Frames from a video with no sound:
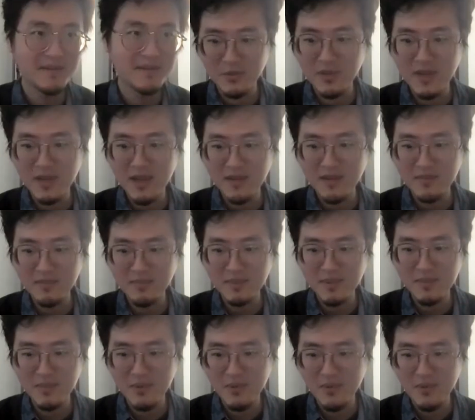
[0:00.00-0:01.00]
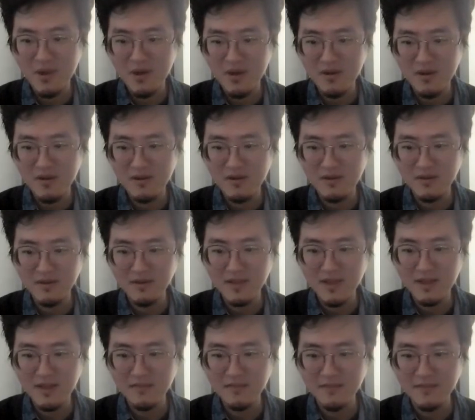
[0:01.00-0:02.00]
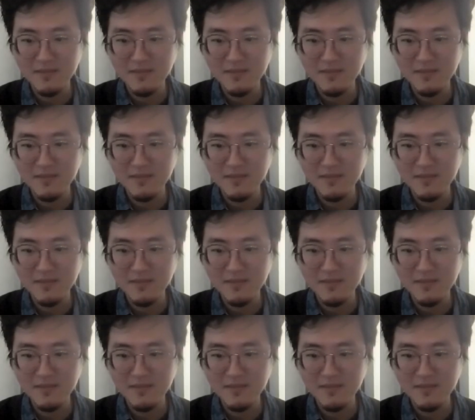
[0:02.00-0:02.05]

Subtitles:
Yunnan people are not